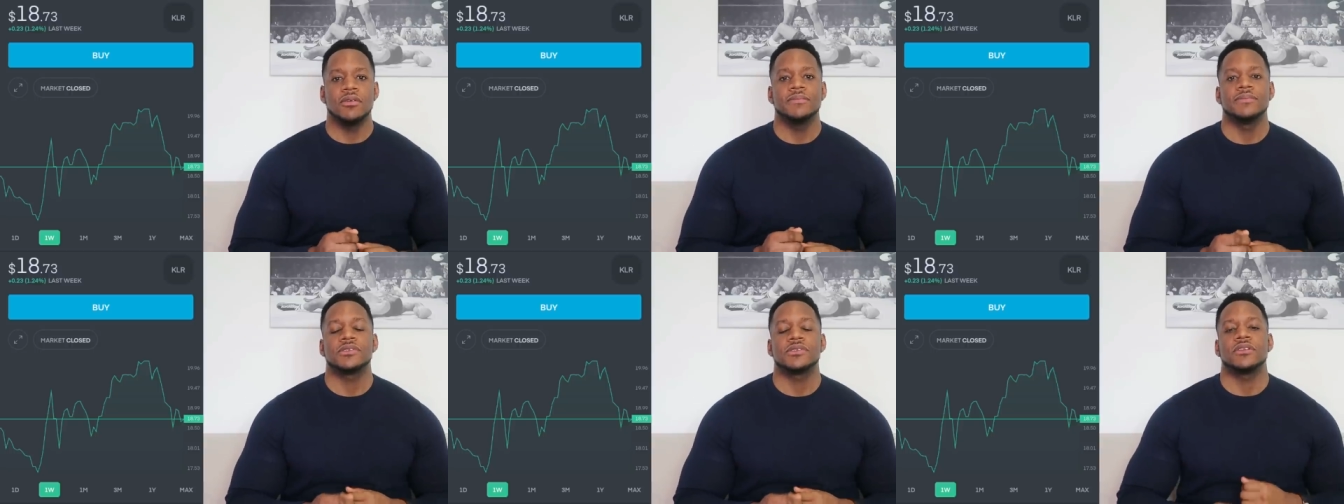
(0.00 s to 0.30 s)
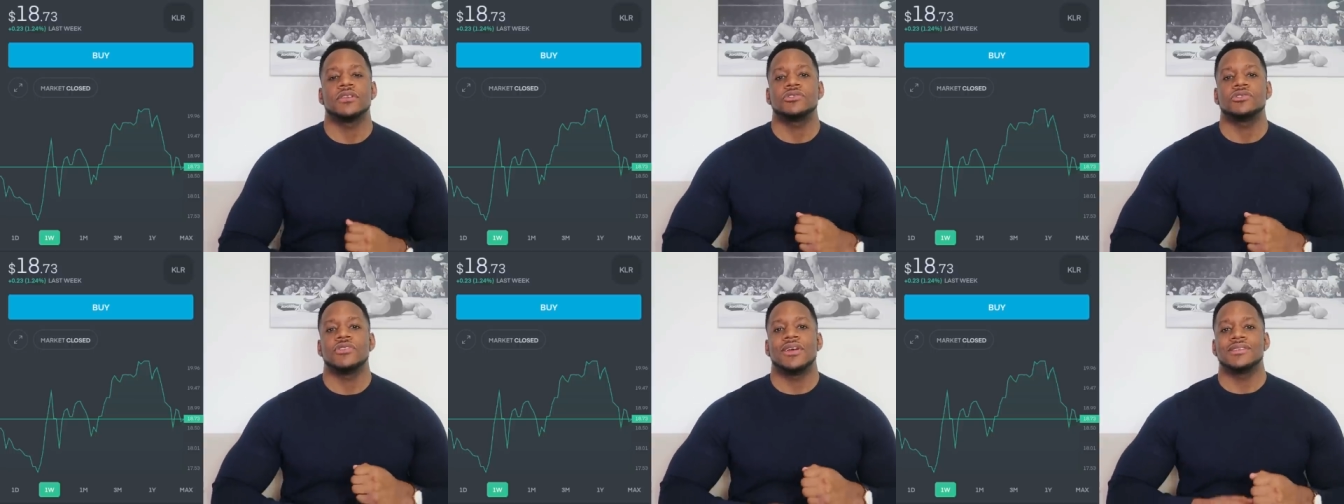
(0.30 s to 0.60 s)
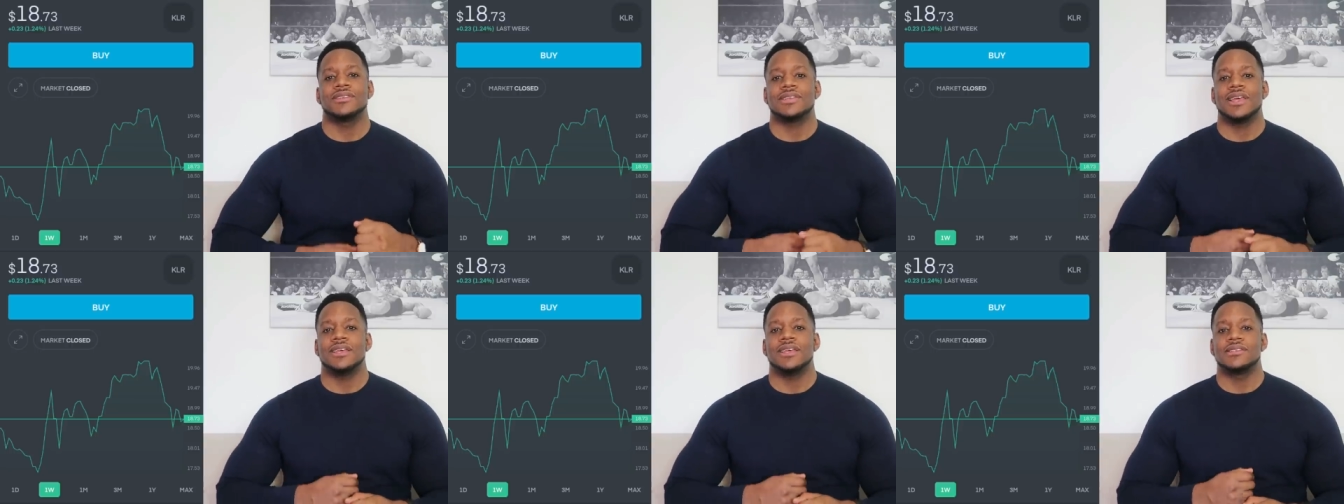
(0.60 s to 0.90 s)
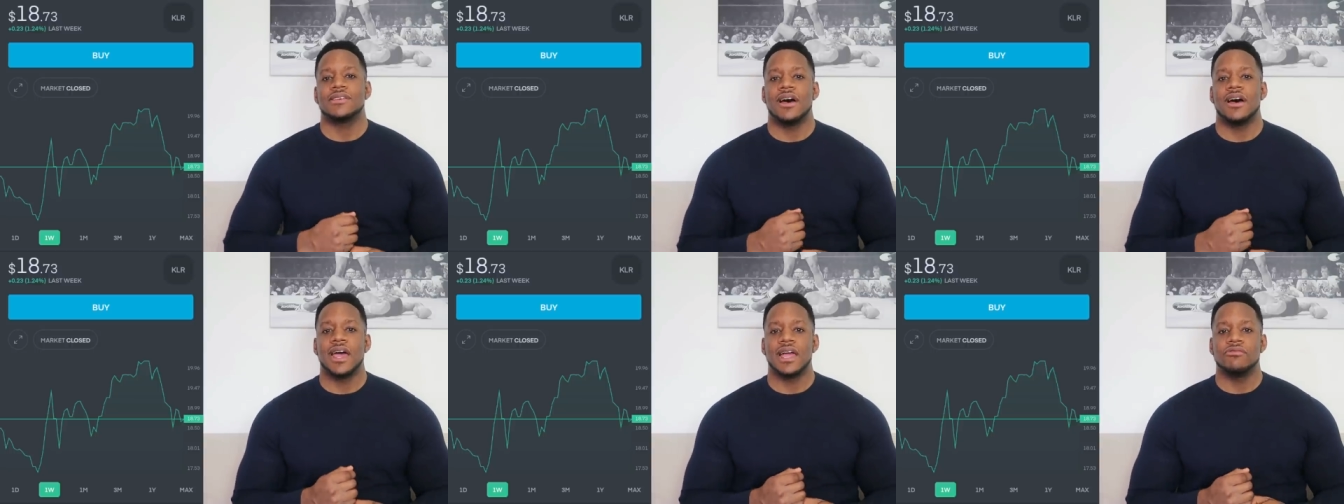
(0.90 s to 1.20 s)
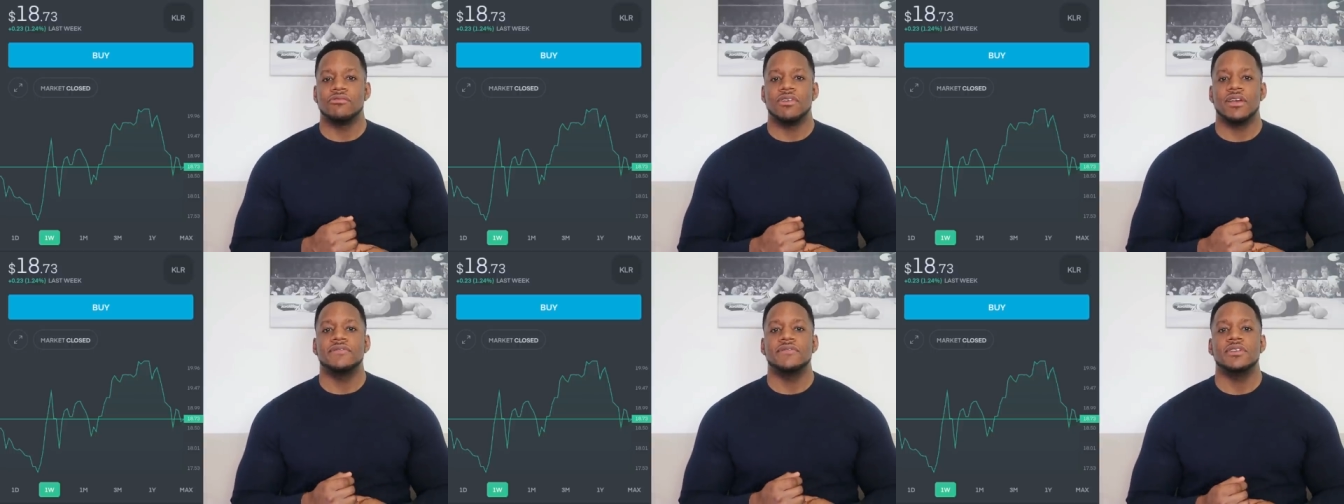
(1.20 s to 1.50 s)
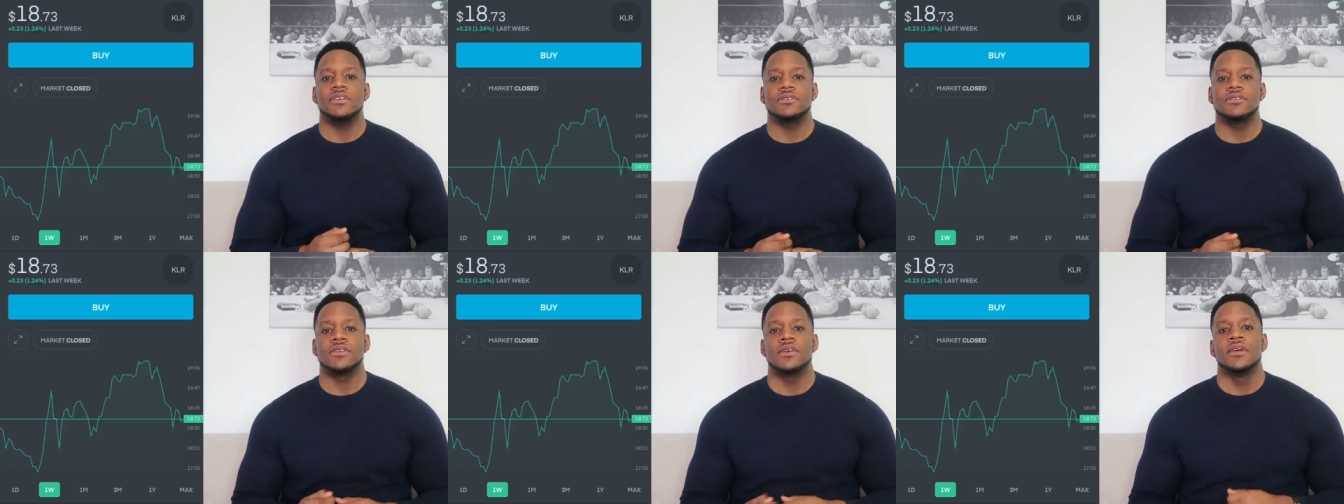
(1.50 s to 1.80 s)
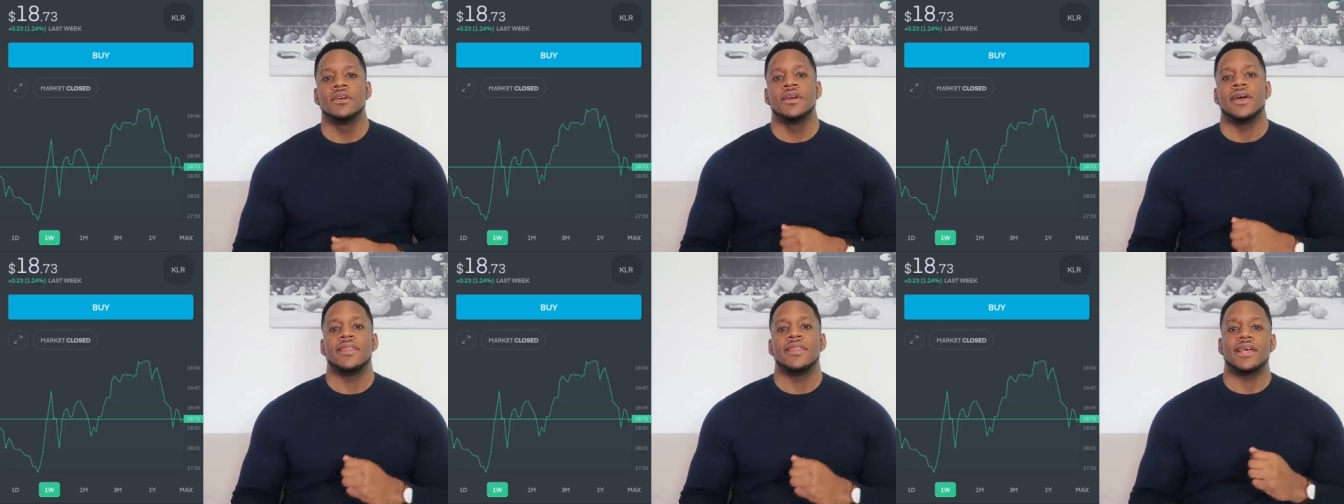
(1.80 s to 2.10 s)
it's going to translate into higher revenues
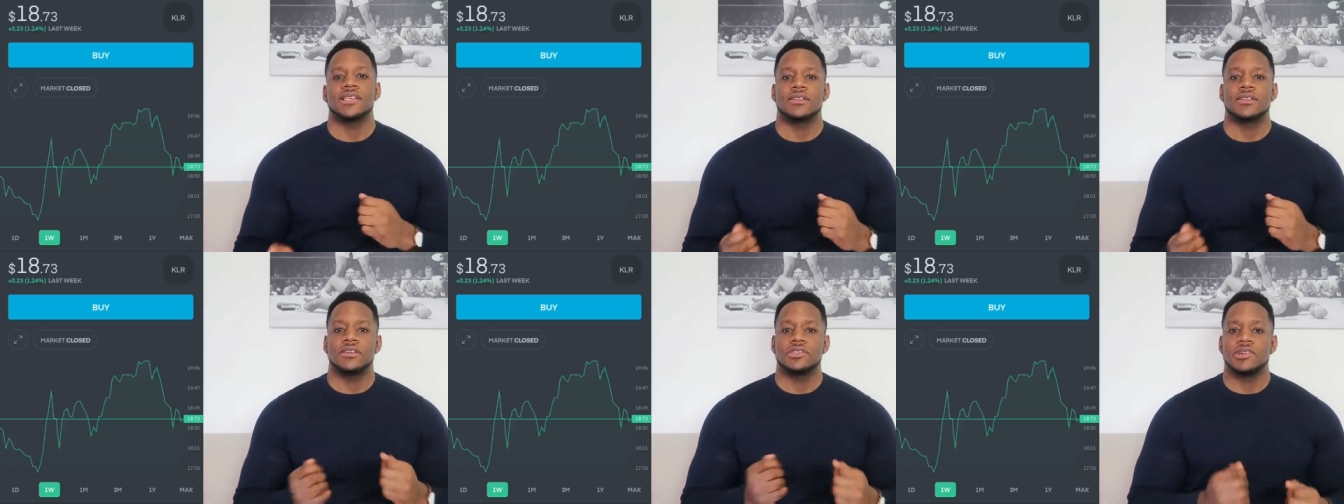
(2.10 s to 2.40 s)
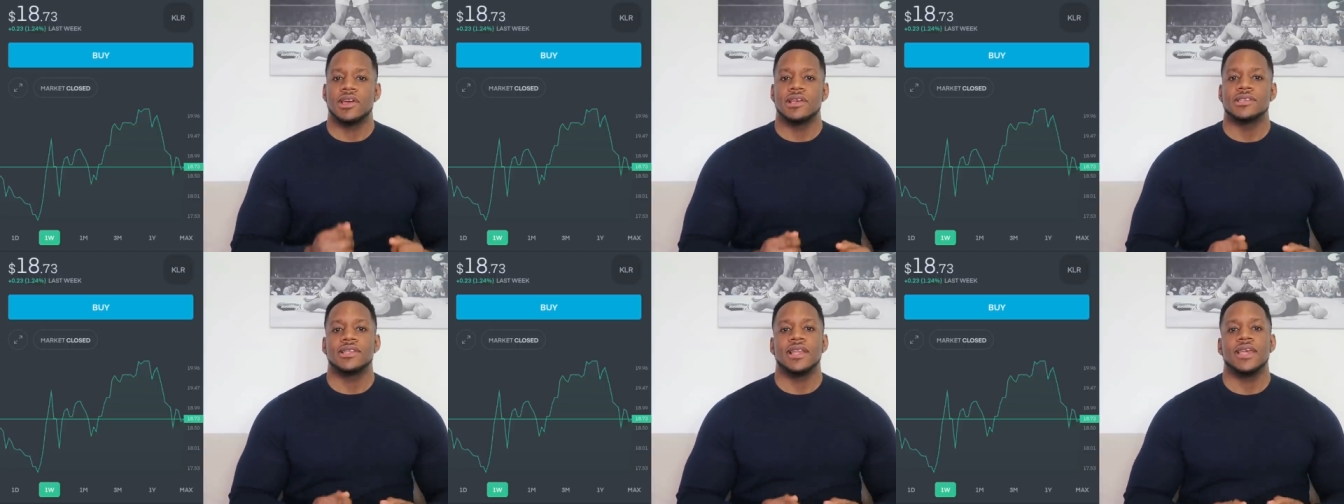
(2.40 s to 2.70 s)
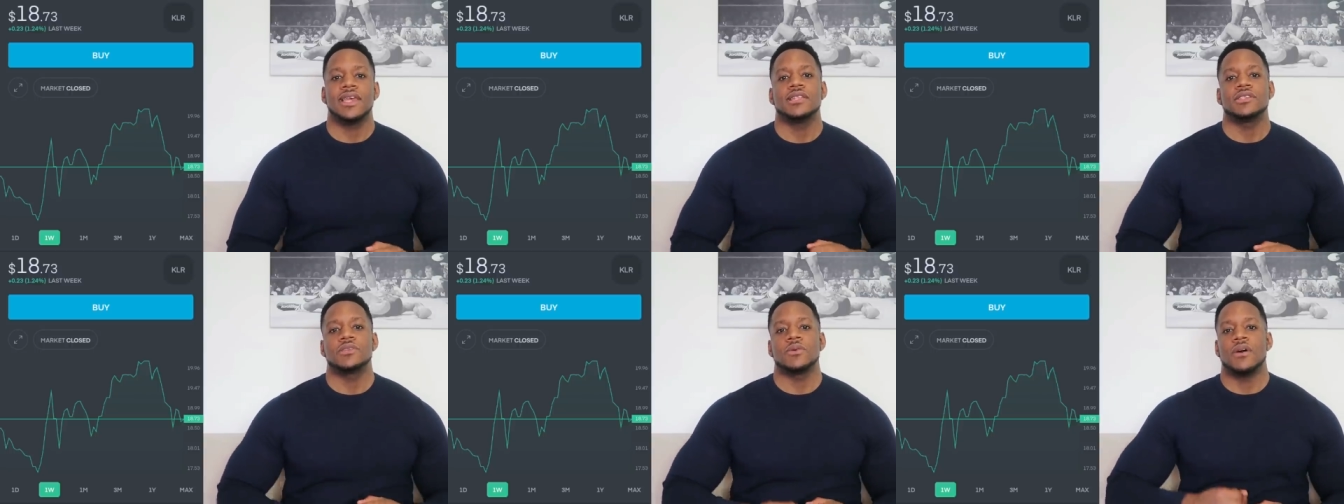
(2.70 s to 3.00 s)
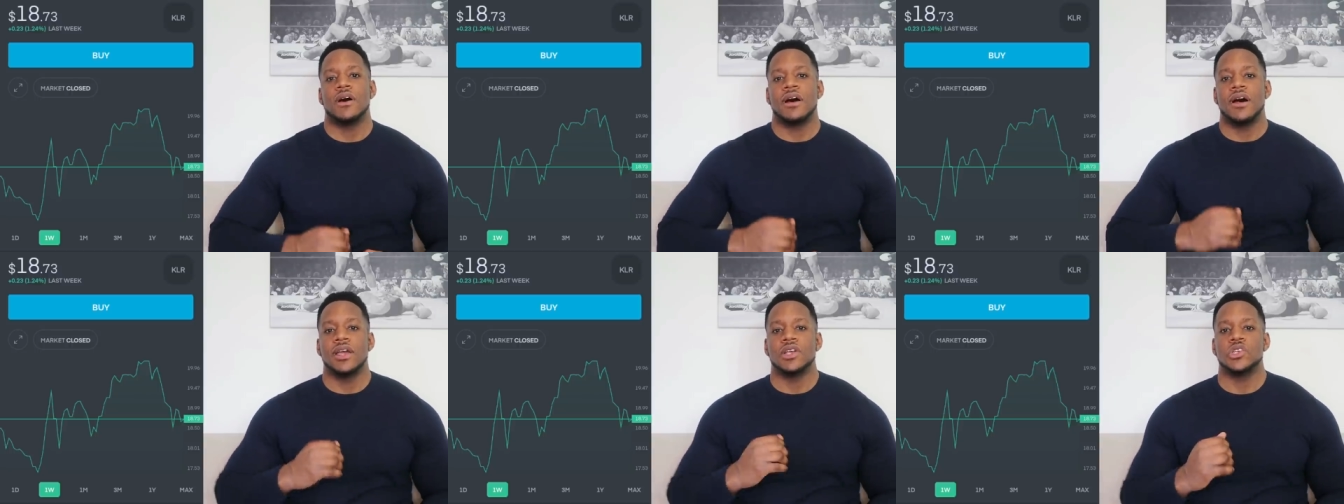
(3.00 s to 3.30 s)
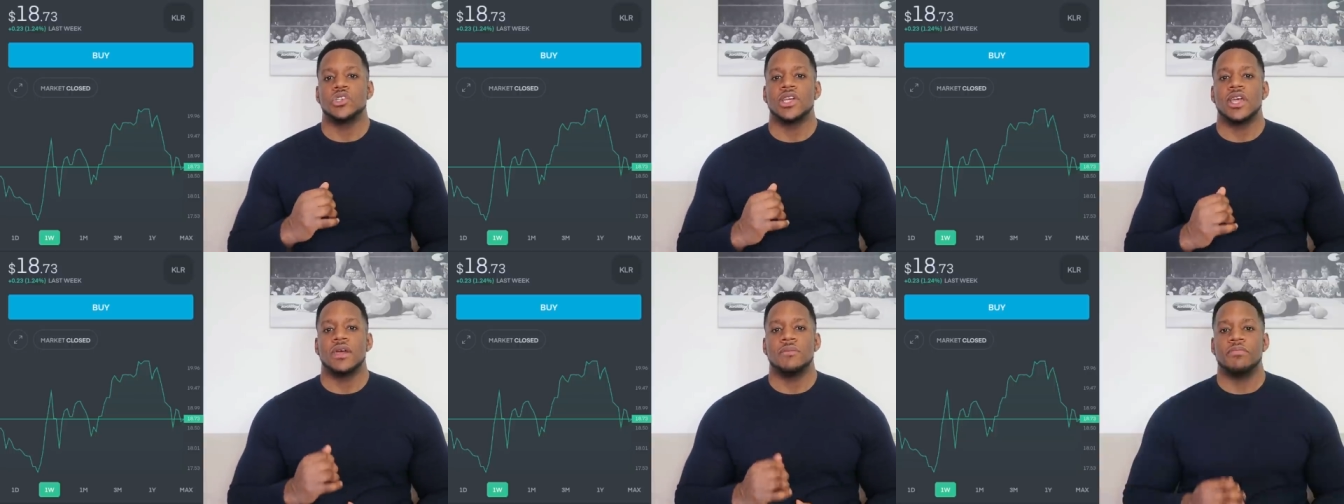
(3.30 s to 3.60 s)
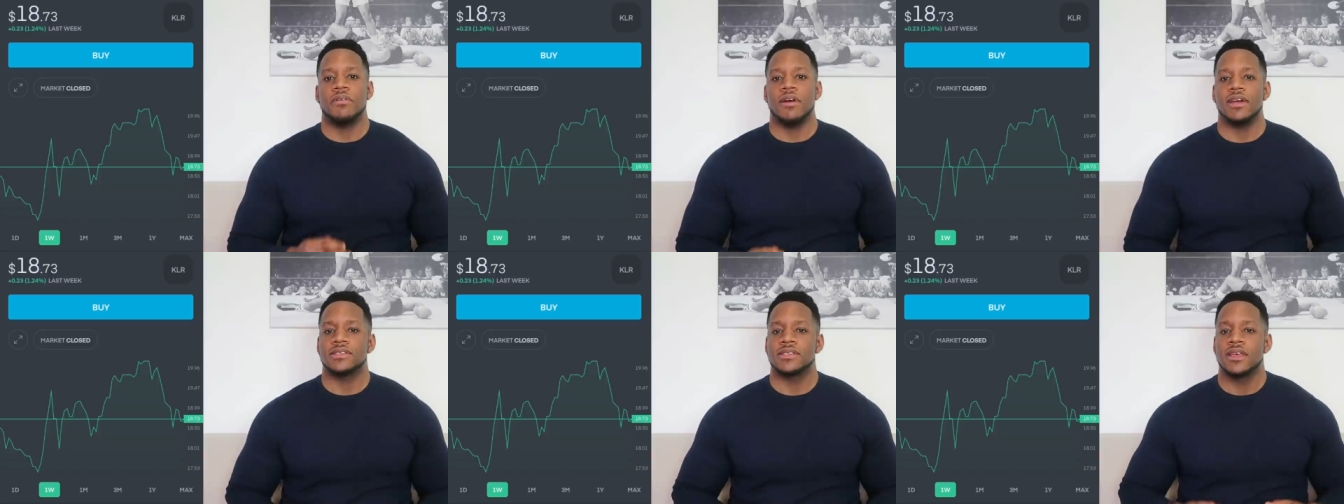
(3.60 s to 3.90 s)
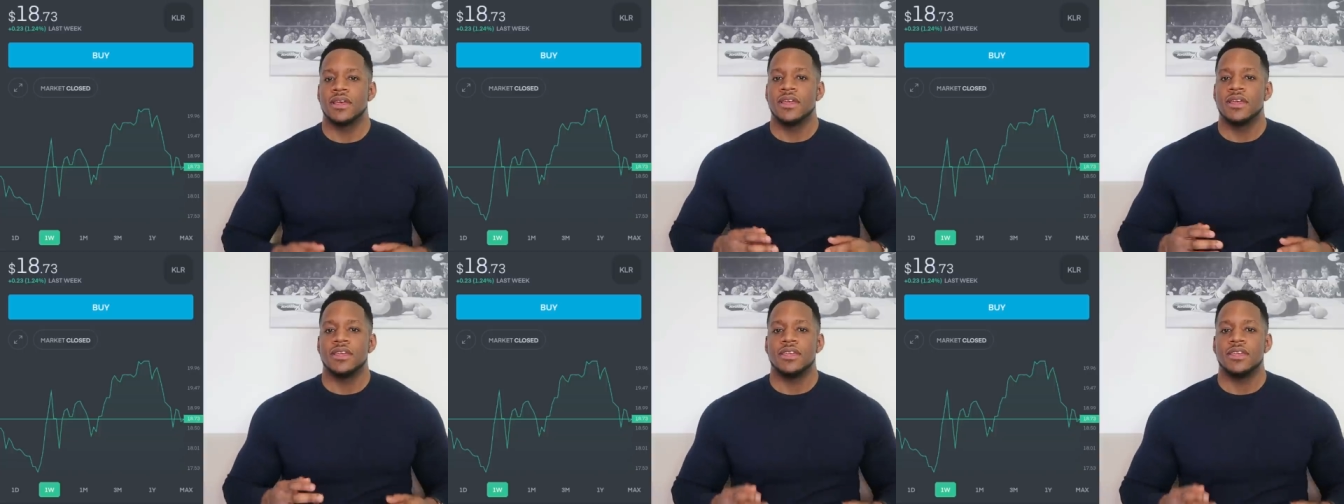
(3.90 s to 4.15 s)
and that's going to translate into a high share price.